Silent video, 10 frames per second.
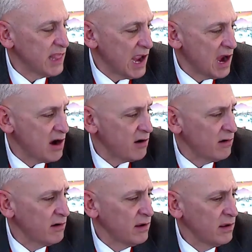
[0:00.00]

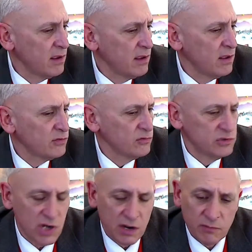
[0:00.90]
there through
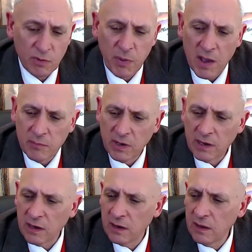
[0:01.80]
general
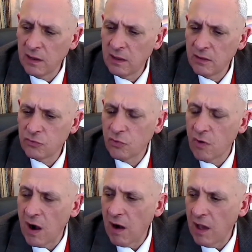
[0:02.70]
public, through
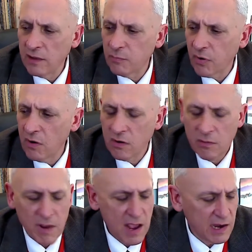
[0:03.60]
our other
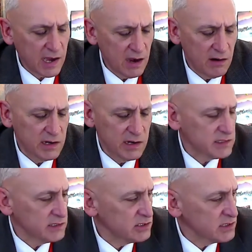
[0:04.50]
programmatic areas
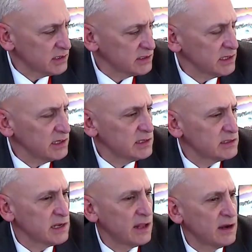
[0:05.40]
such as our senior
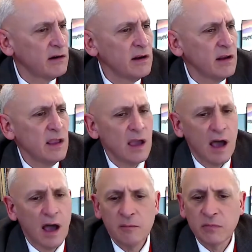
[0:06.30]
center,
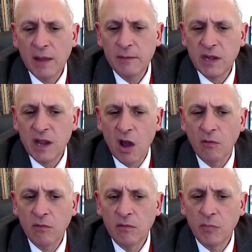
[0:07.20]
let me
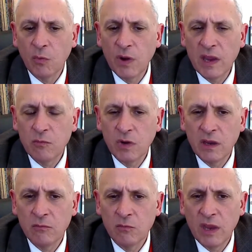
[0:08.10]
know. But
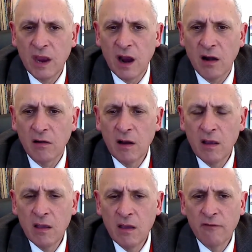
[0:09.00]
we are
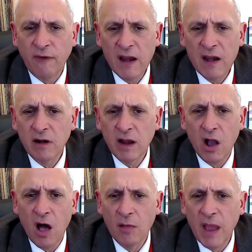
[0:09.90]
firing
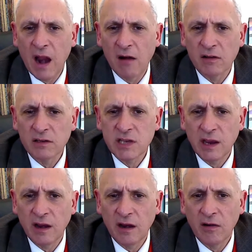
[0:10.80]
all barrels
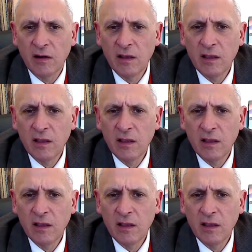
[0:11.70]
here